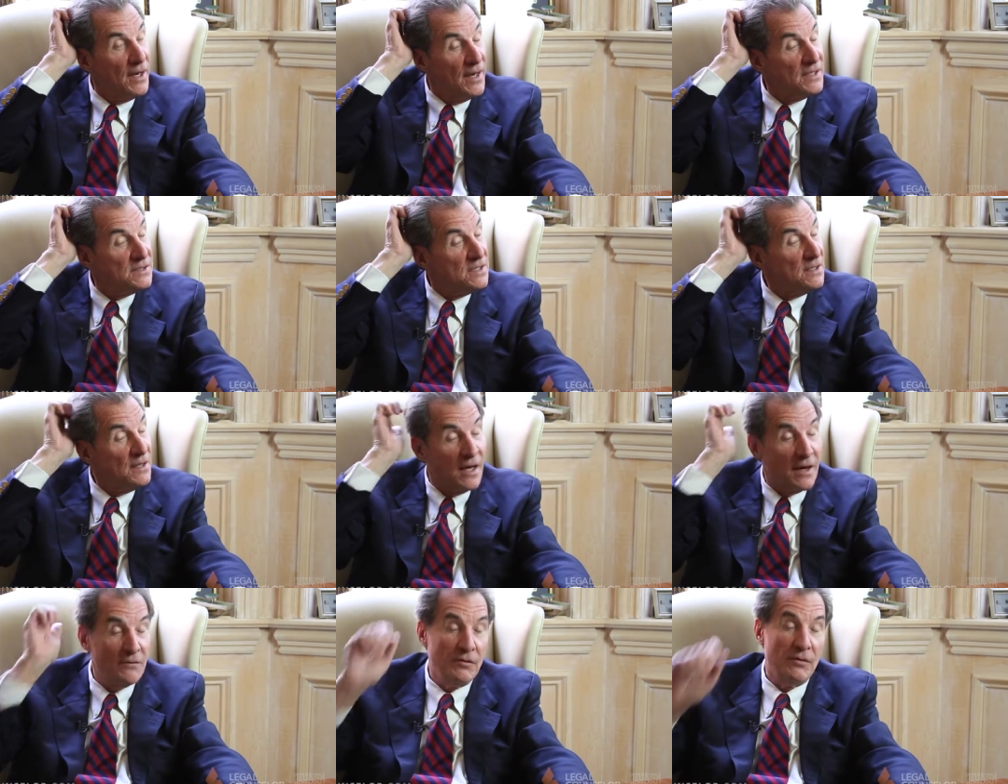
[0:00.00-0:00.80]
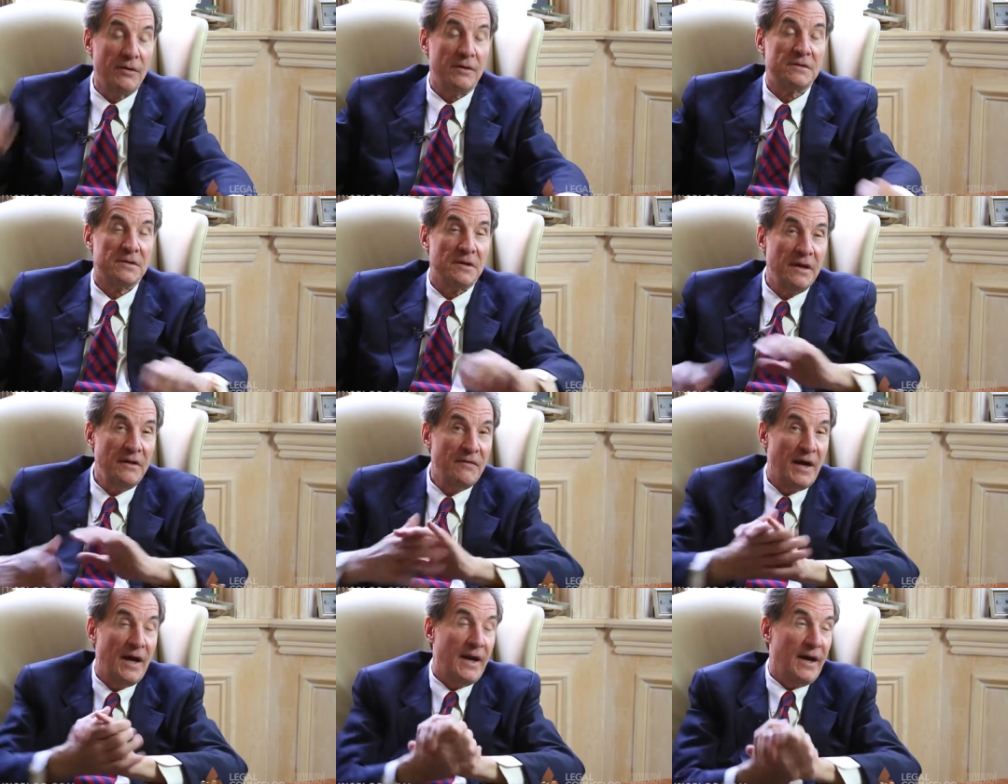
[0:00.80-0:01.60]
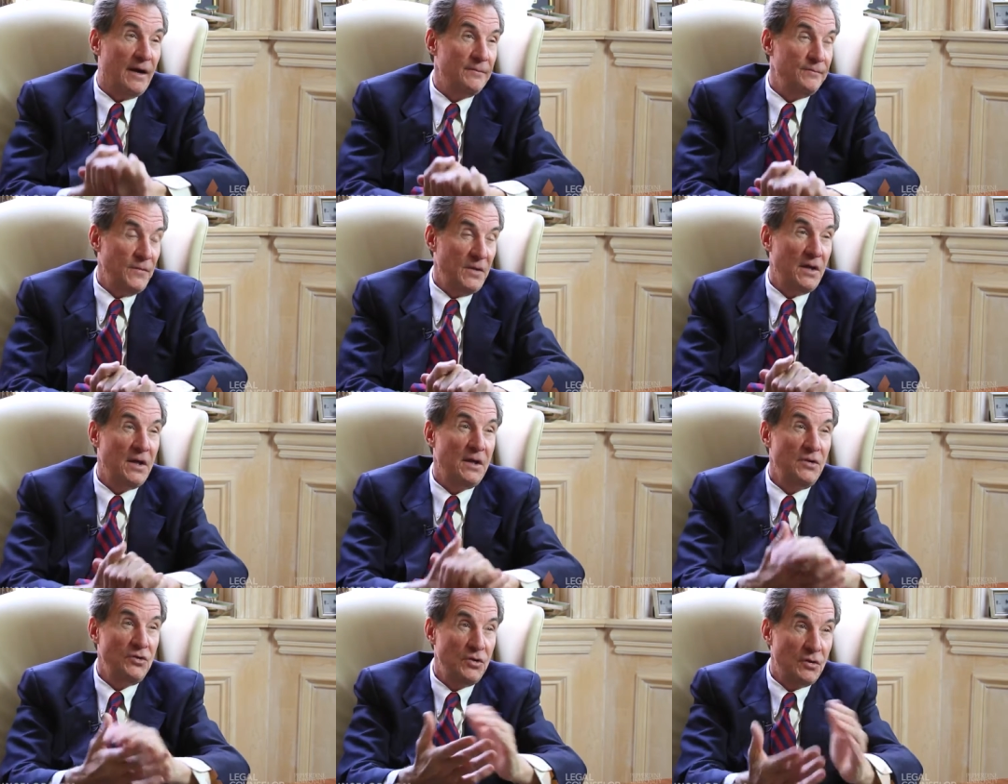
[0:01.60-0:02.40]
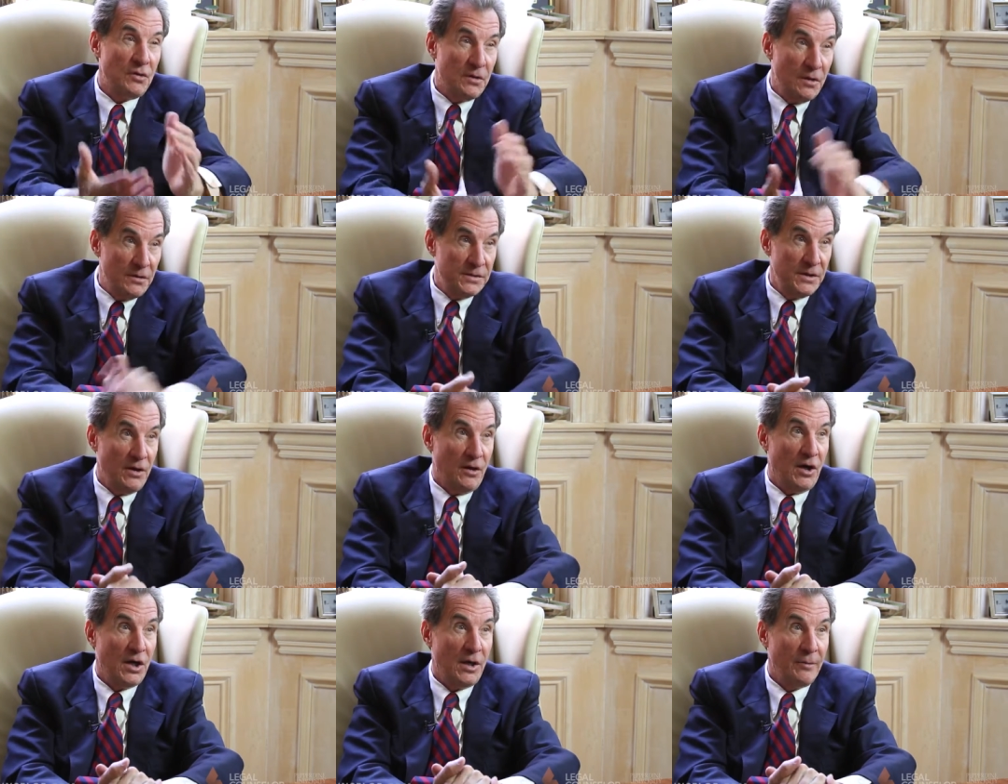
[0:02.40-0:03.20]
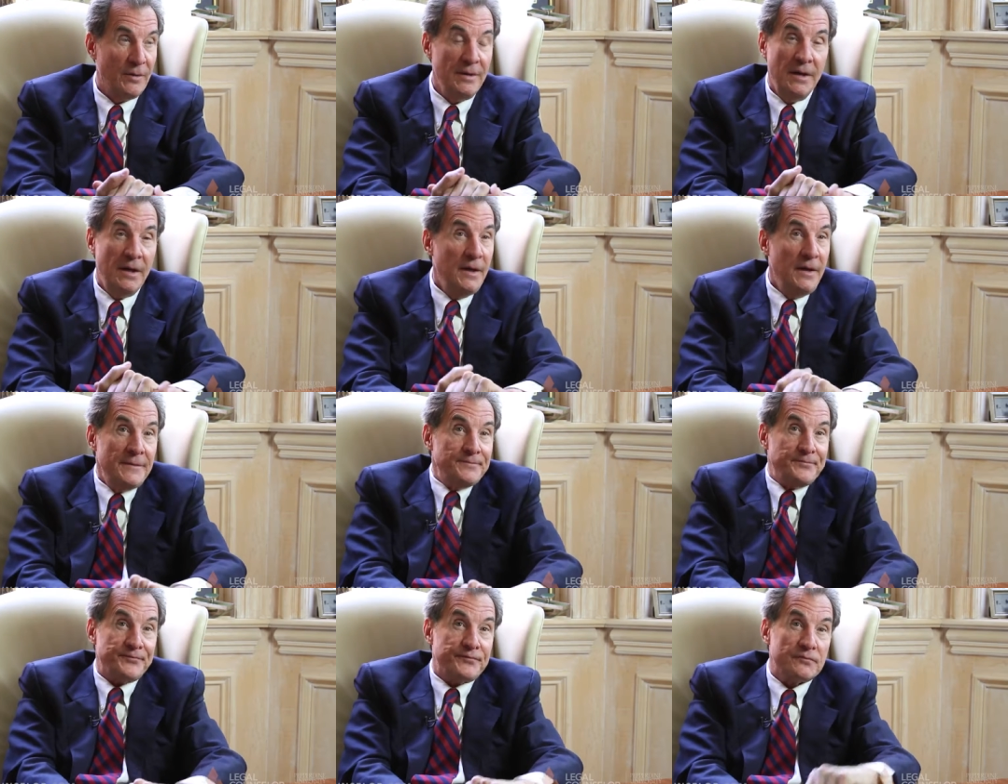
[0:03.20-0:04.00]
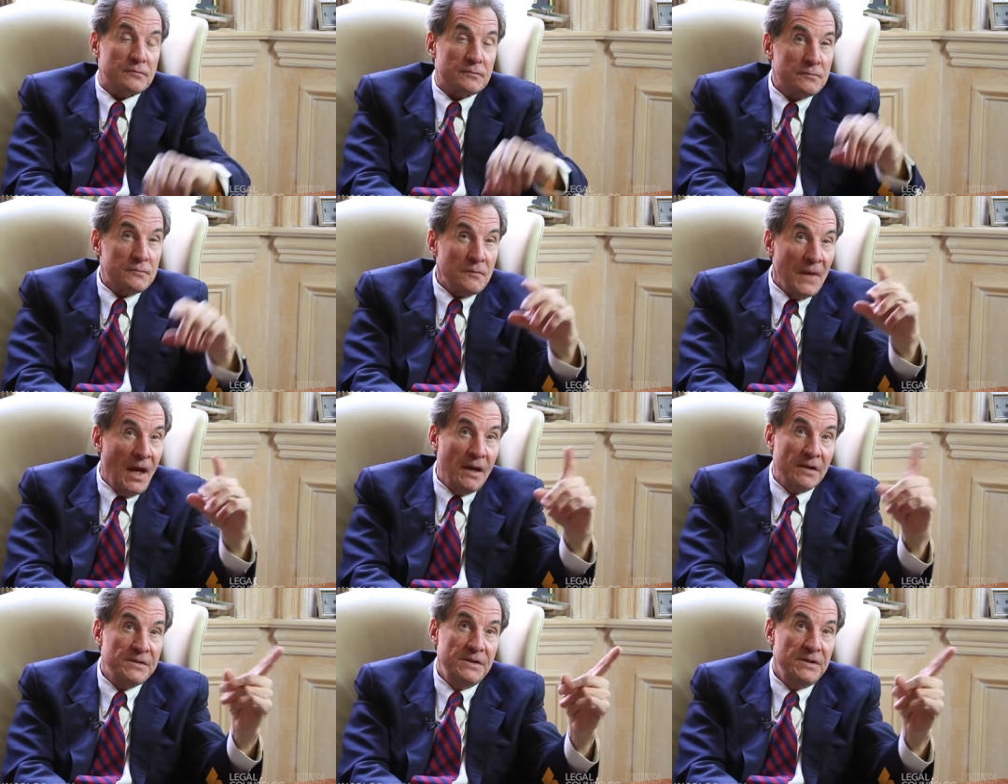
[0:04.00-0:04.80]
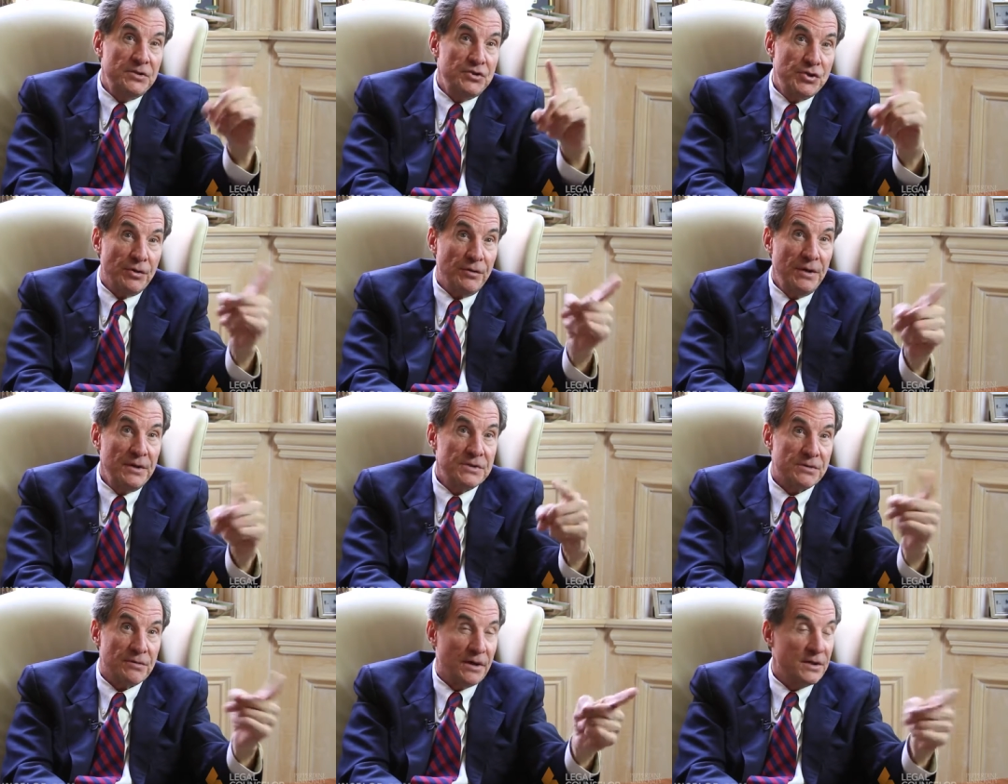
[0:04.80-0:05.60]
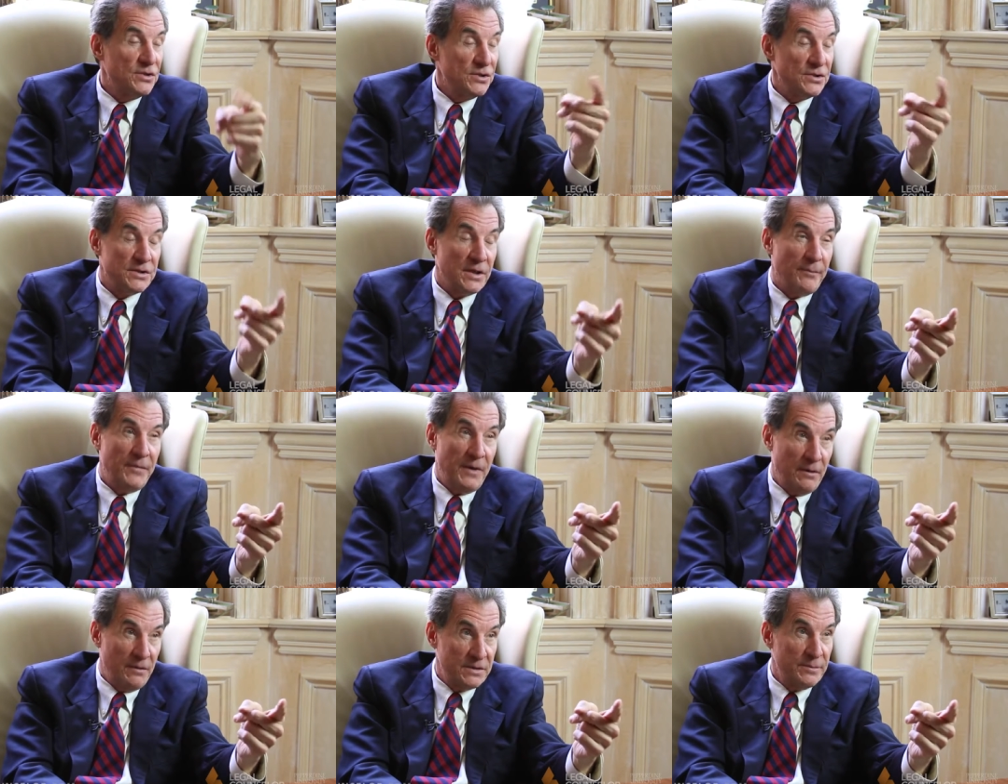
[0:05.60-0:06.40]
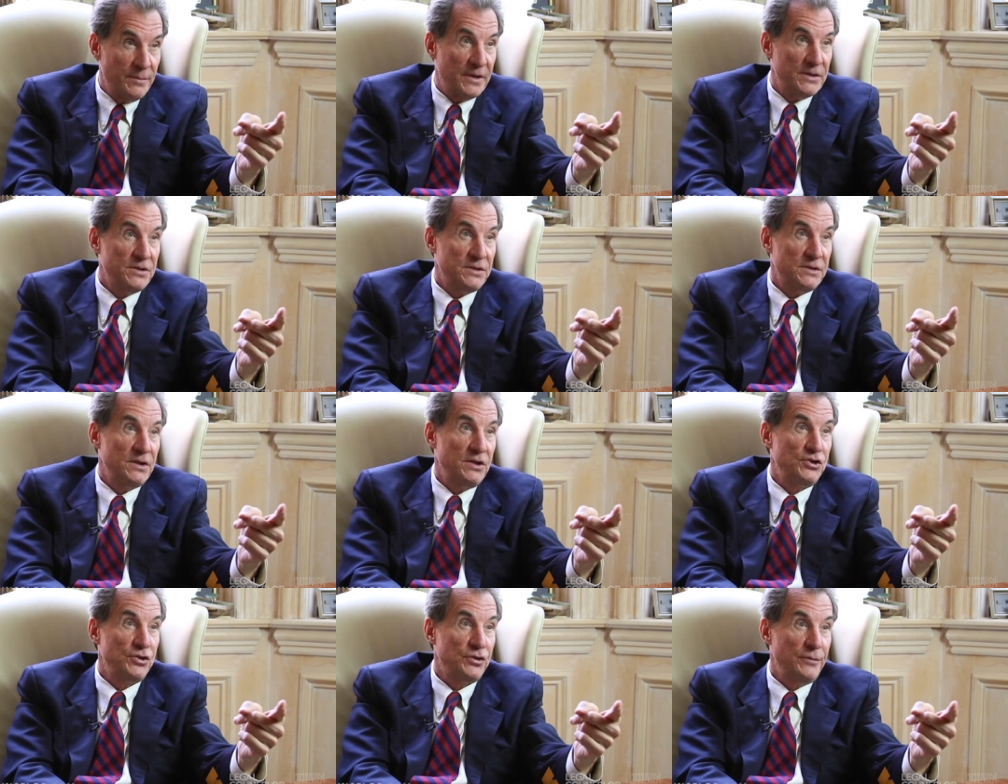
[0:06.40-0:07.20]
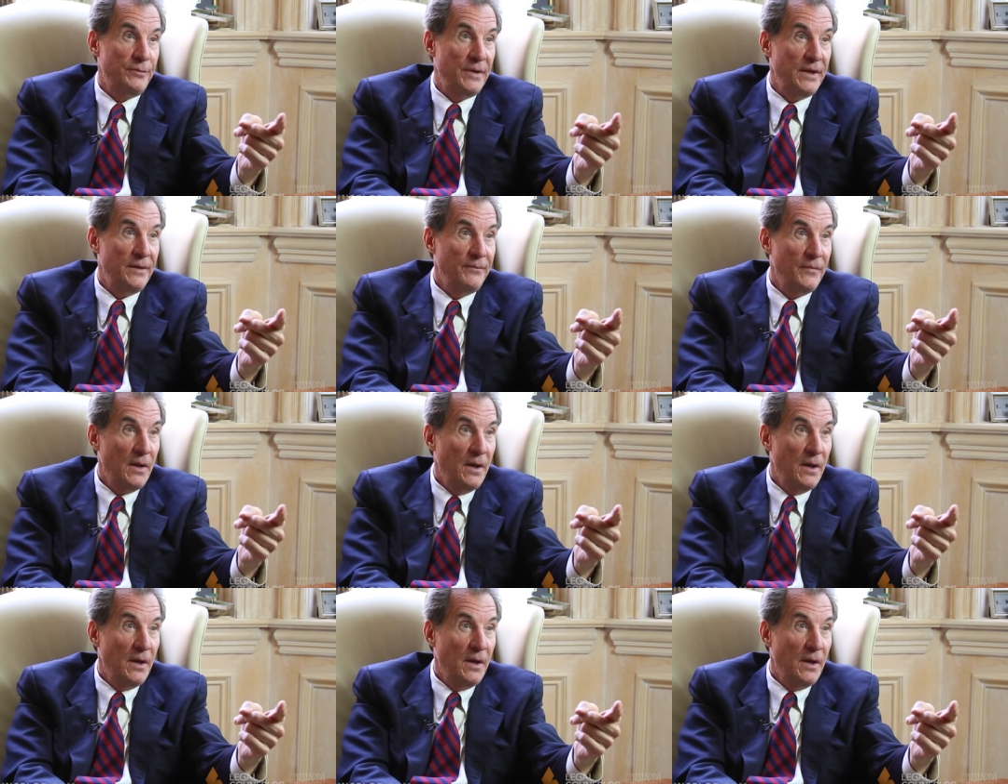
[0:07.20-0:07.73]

And I see a lot of lawyers leave that out. You get into your closing argument, I don't see the jury instructions up there as much as they should be.